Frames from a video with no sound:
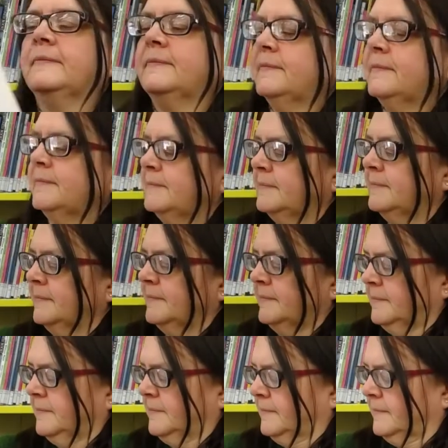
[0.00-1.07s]

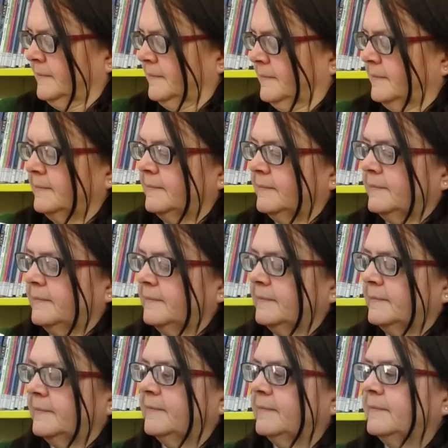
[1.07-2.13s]

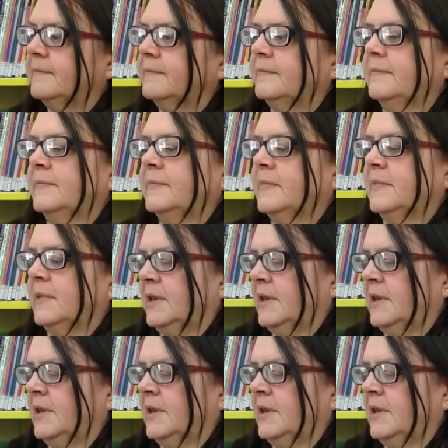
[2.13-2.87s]
Nobody speaks.